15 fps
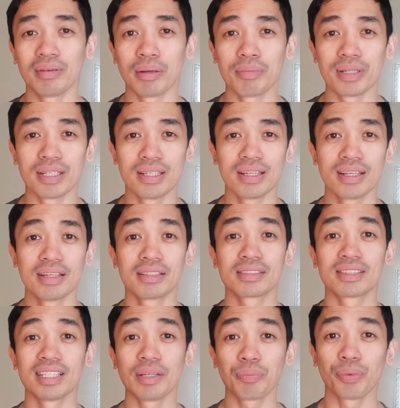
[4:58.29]
maybe
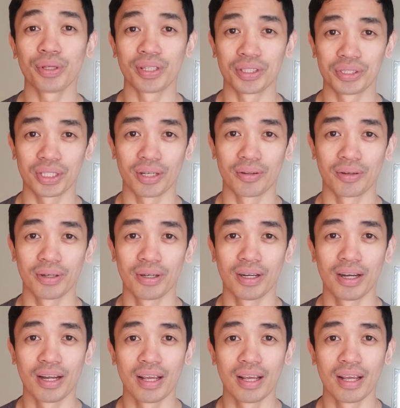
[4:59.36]
sleep with each other,